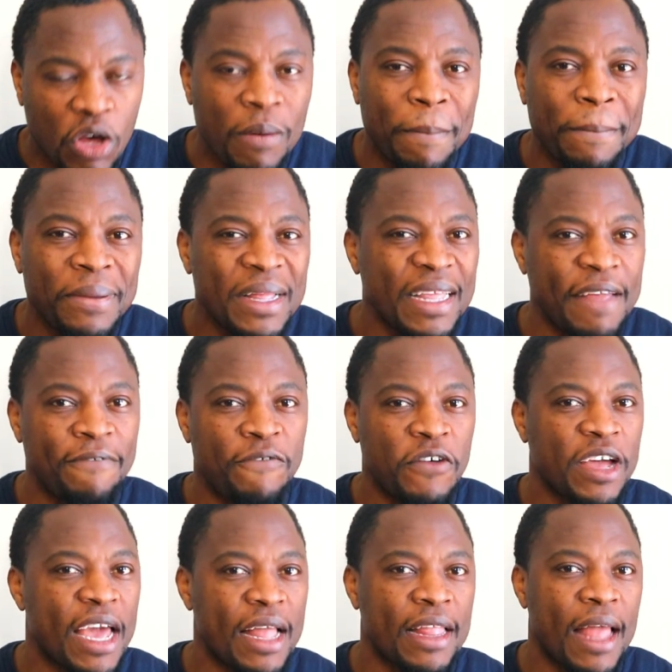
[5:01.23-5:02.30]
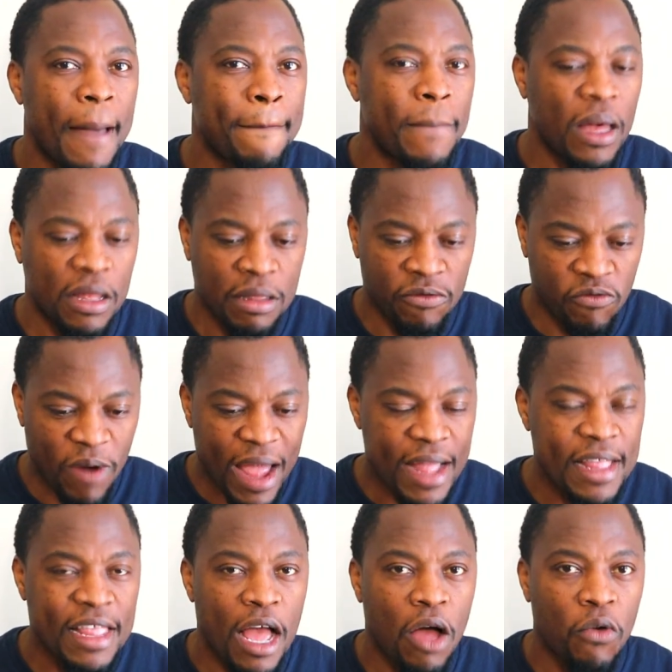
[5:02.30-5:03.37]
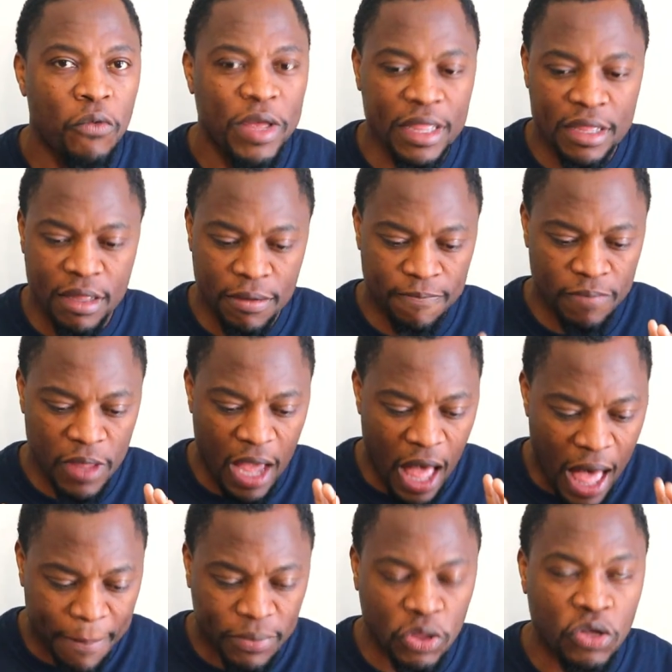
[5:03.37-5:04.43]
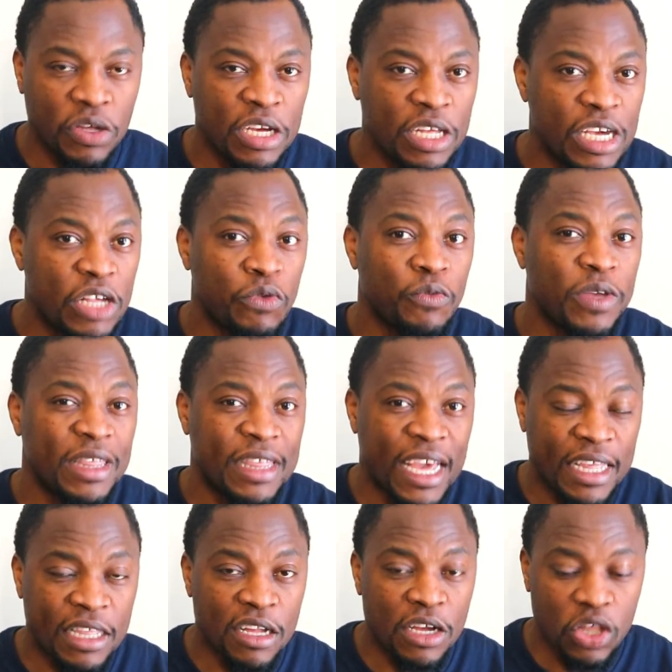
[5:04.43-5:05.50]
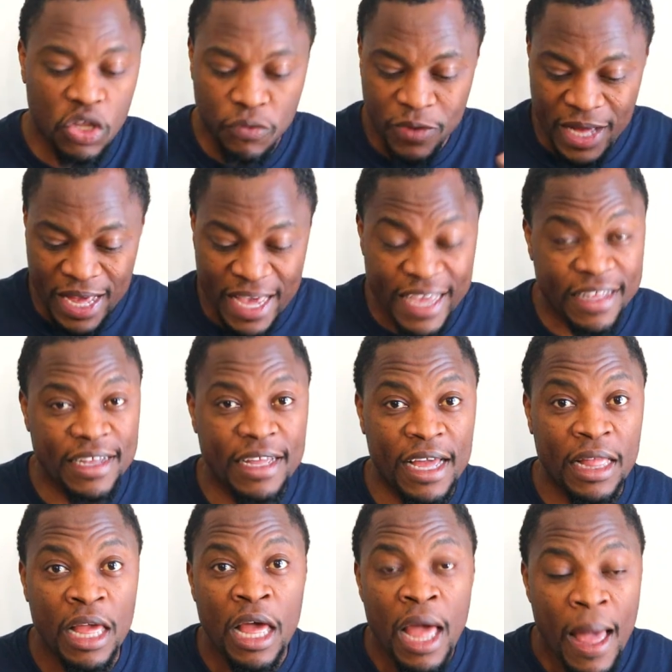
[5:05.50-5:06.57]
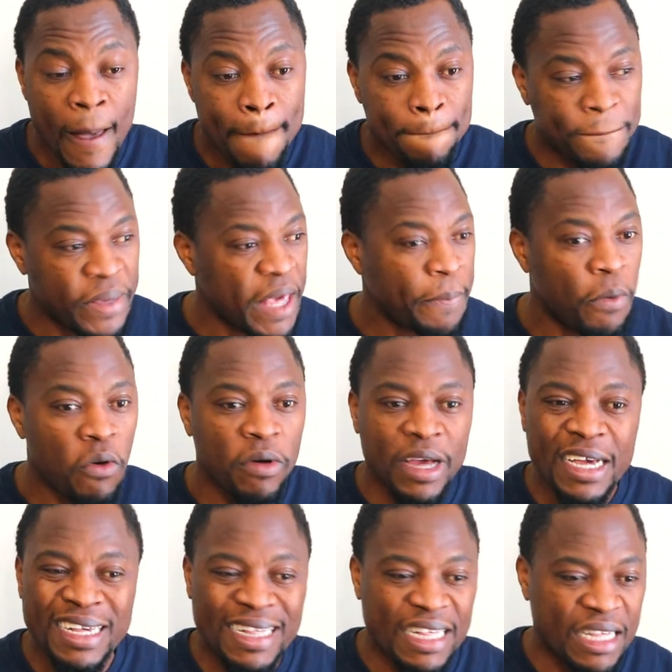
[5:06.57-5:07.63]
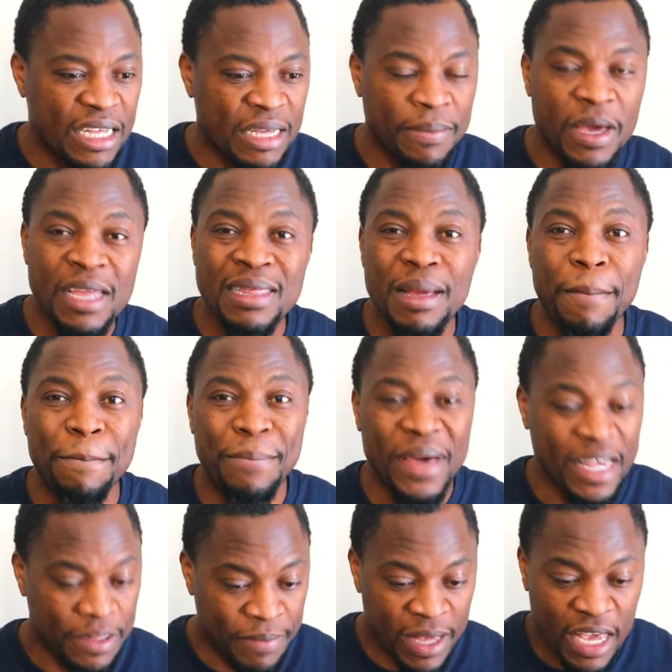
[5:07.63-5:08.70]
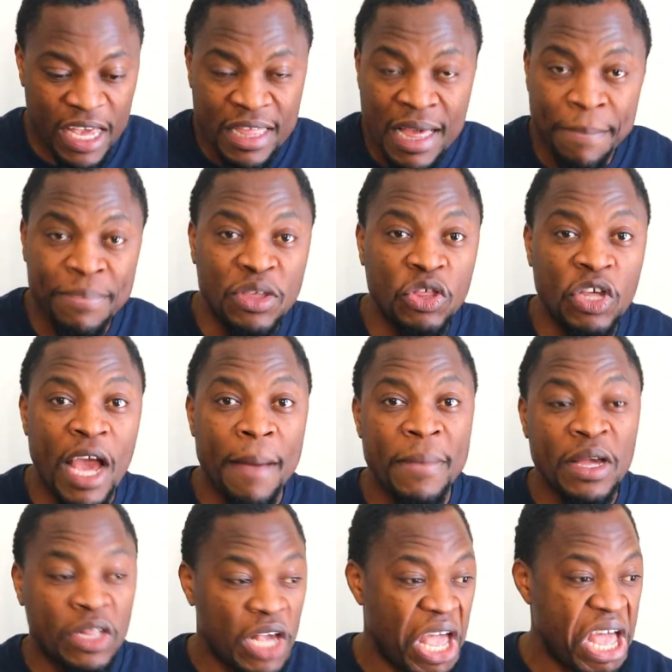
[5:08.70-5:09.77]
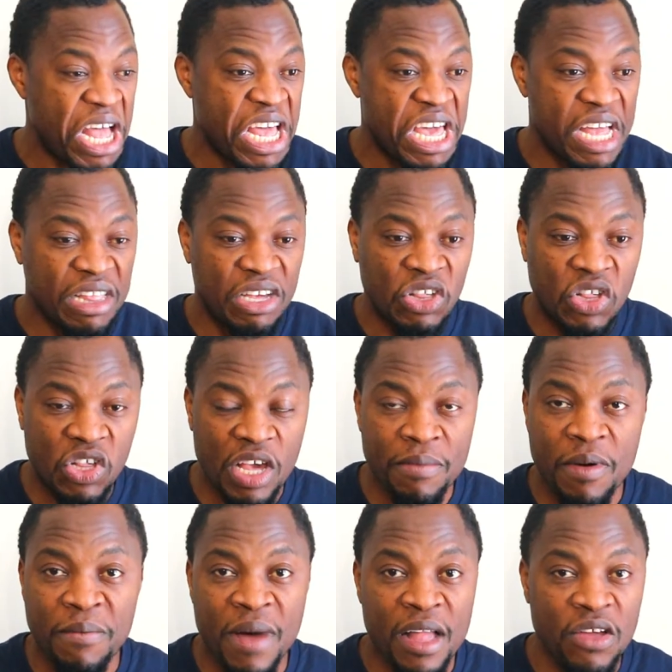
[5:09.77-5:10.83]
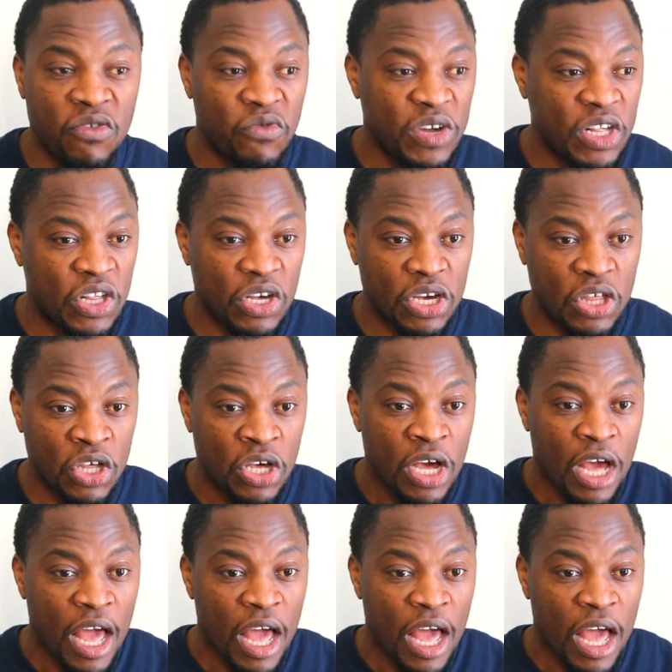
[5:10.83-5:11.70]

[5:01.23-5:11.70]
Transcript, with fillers: completely forget that uh, right now with opportunities, with technology, with the internet, People can sleep in the basement in their pajamas and get the same amount of research